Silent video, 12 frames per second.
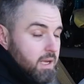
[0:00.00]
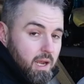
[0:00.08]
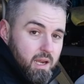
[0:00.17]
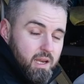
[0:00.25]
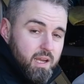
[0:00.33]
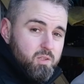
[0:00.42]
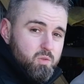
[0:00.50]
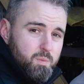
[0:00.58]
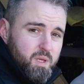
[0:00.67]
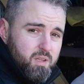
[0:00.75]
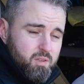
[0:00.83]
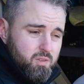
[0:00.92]
And next would
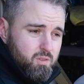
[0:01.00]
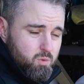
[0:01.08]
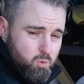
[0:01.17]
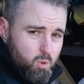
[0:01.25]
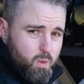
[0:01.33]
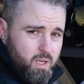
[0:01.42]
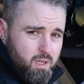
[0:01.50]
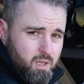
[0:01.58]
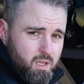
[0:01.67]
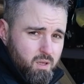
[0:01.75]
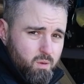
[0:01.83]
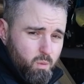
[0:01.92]
be to screw in
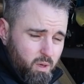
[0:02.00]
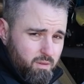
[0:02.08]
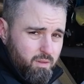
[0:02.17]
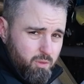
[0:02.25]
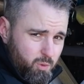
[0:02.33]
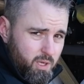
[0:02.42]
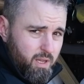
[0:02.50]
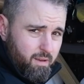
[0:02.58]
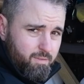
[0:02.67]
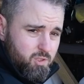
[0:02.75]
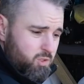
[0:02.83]
one of the 3.5-inch